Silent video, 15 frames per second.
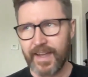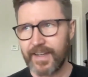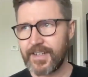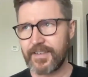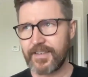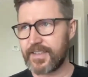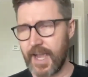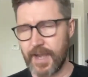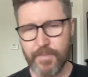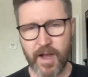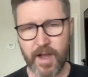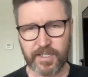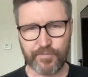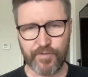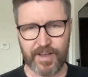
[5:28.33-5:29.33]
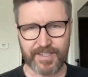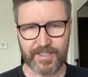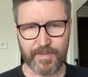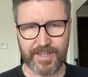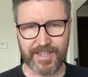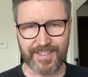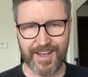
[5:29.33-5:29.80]
doesn't take much for us to
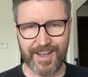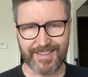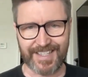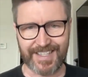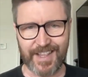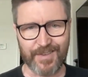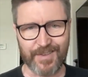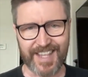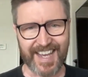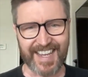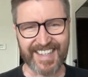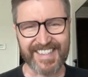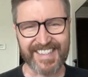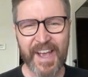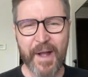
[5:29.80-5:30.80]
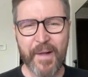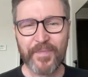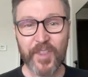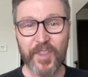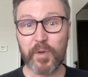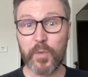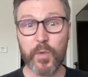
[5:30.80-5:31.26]
be discussing those things that we